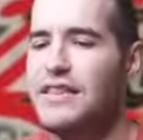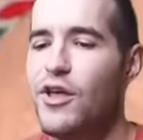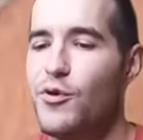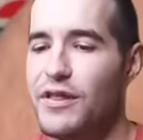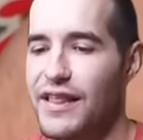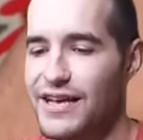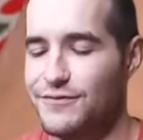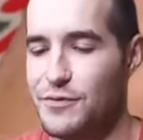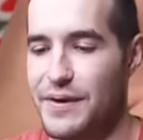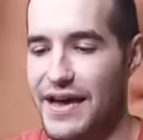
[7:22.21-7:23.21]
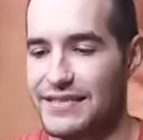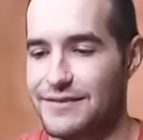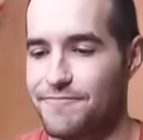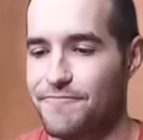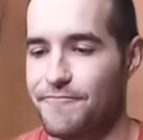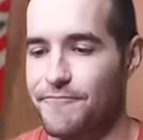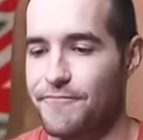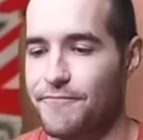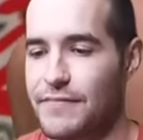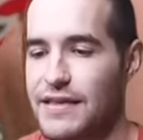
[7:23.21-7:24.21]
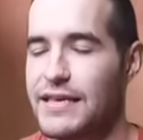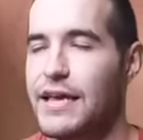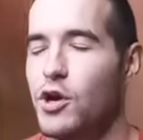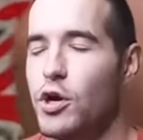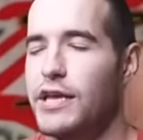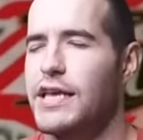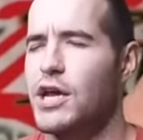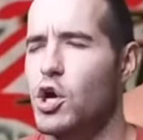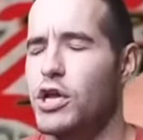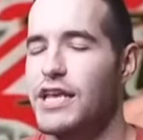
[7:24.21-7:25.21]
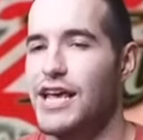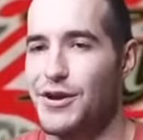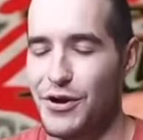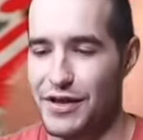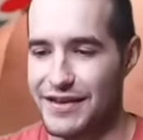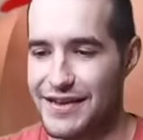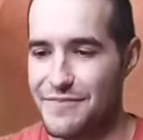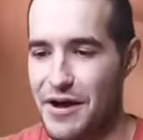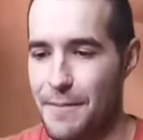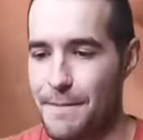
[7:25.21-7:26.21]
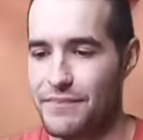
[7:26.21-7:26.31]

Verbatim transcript: Be loaded last few packs. Gate Guardian, Gate Guardian, Gate Guardian. Come on.